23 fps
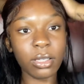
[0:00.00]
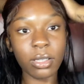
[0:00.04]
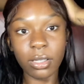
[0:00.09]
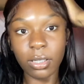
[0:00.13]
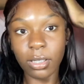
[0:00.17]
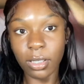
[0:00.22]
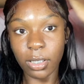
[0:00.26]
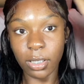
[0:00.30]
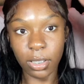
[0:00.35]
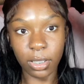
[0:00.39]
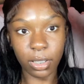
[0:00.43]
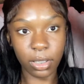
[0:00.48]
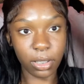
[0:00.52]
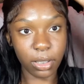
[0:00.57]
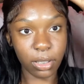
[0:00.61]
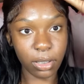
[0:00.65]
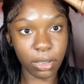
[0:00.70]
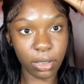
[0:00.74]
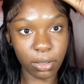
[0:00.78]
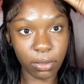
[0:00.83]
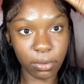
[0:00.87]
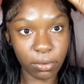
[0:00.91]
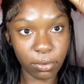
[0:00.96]
And
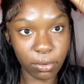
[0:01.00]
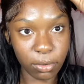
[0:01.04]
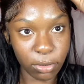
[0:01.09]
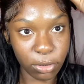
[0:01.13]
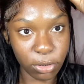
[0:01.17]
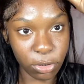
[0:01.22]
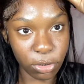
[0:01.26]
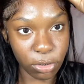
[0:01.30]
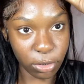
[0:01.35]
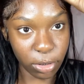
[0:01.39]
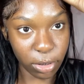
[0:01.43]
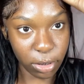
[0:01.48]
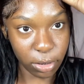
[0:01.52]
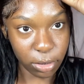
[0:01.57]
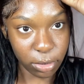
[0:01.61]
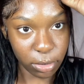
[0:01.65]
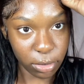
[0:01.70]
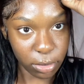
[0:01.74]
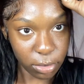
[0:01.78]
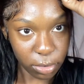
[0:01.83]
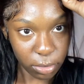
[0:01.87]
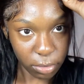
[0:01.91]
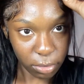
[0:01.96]
the strands.
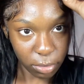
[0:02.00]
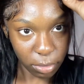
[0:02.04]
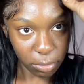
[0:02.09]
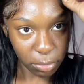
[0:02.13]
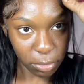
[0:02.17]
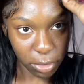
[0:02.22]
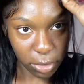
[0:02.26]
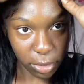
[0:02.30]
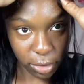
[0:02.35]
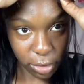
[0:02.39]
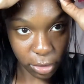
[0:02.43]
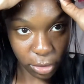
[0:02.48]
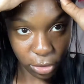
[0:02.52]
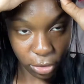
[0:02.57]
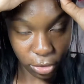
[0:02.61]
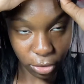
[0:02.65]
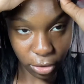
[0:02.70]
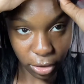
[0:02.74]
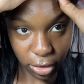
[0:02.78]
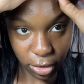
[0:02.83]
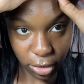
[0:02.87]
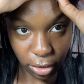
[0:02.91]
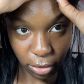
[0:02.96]
Let me take the
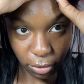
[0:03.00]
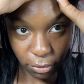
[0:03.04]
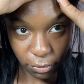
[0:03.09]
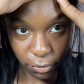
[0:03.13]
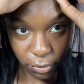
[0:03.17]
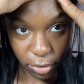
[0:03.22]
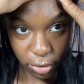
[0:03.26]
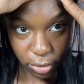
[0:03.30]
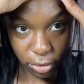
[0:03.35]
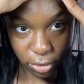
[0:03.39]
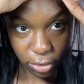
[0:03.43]
strands out first.